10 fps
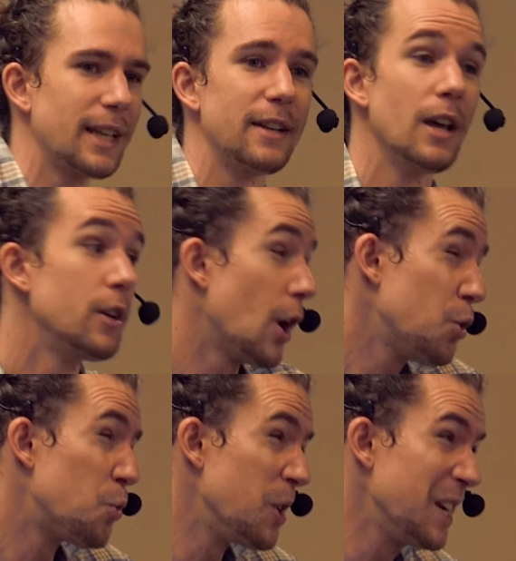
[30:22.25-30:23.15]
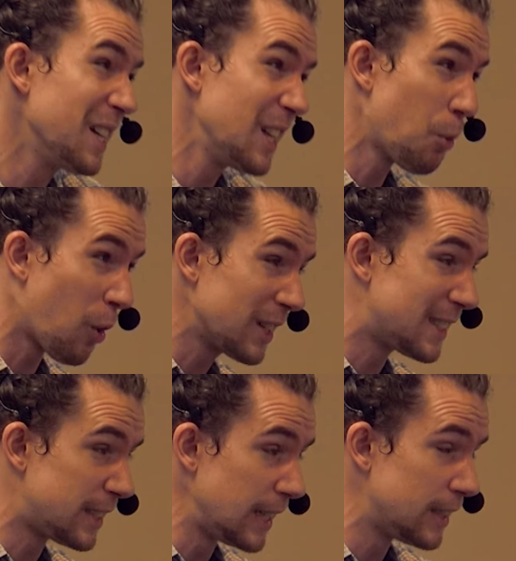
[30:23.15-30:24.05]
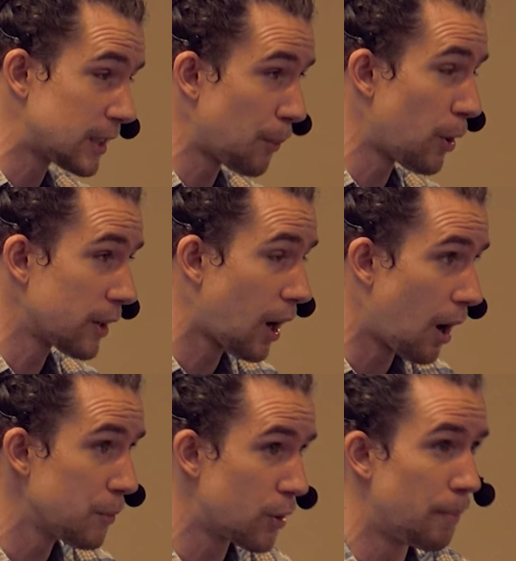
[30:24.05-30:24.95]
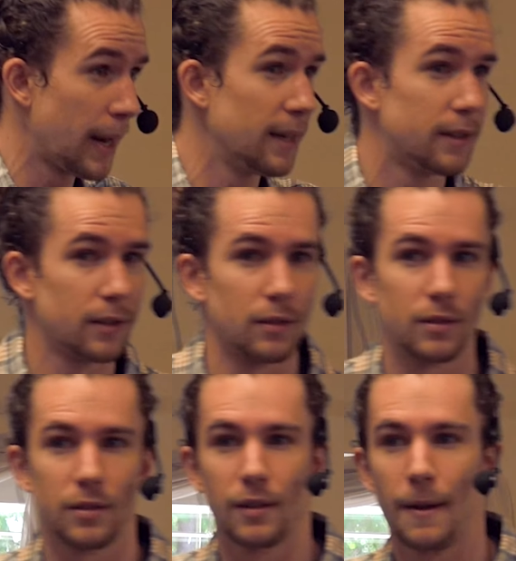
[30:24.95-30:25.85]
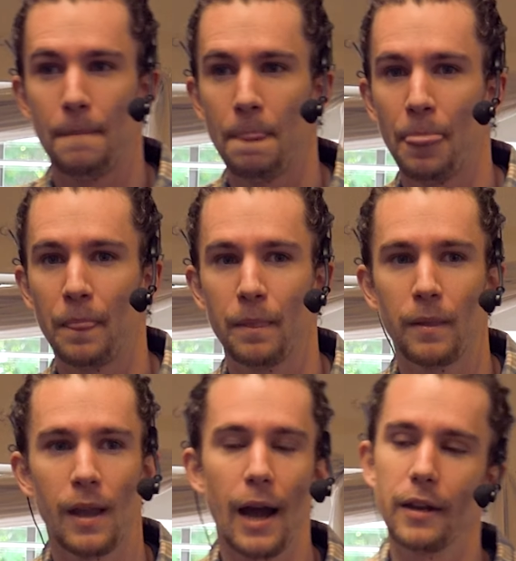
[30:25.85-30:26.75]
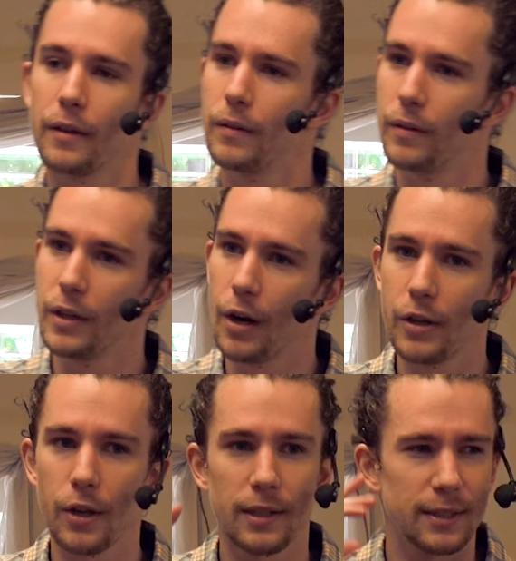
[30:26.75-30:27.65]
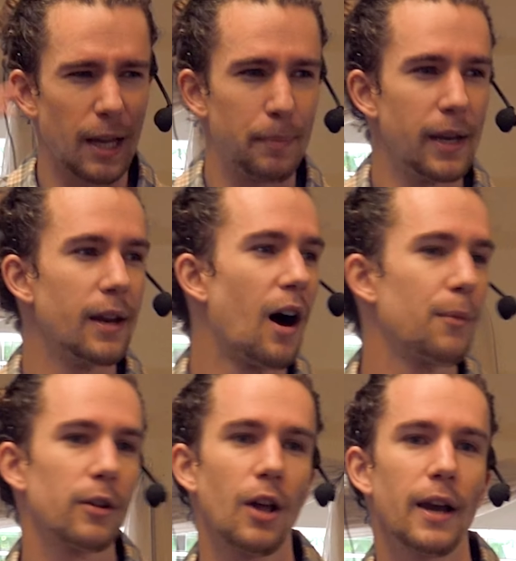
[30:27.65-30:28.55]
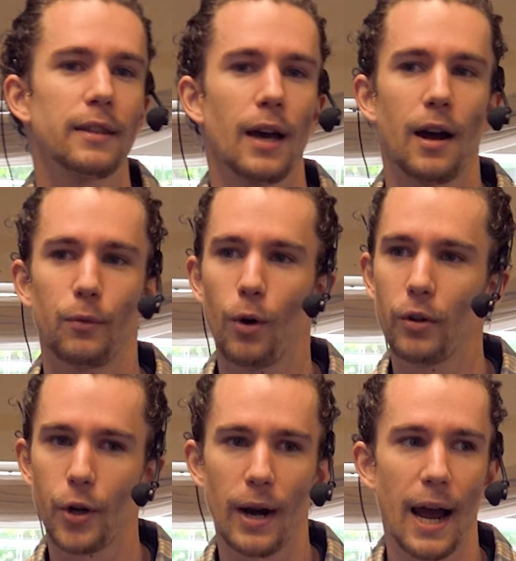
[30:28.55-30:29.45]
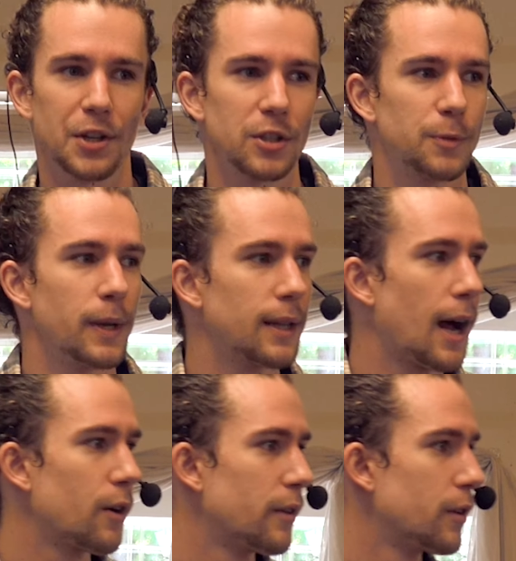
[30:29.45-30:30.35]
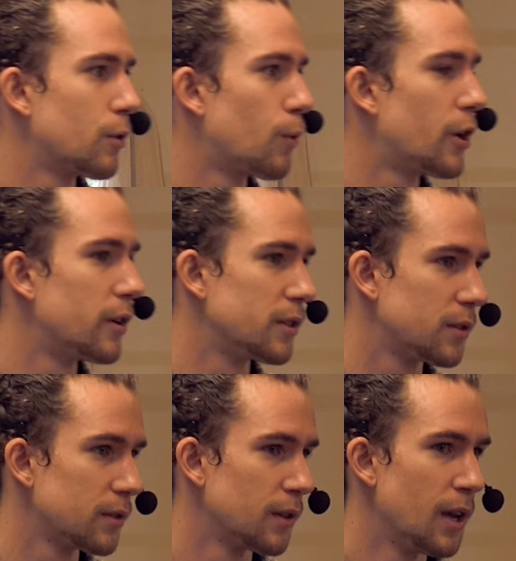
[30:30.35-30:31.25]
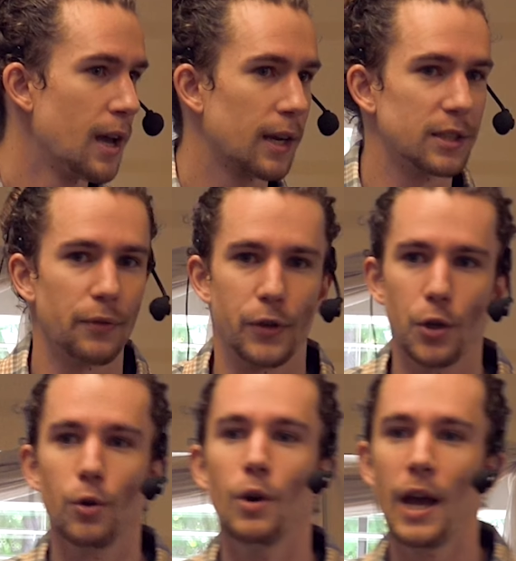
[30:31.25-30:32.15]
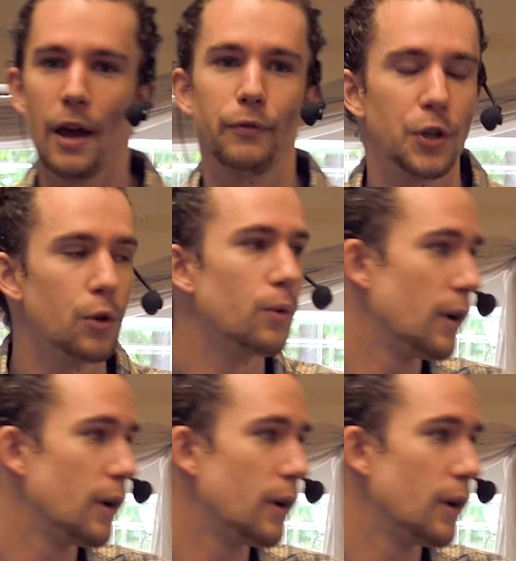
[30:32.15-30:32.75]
that don't really want to see someone come to repentance. And you know, you can say, Peter, I'm not like that. Well, your actions speak louder than your words. Because if you if you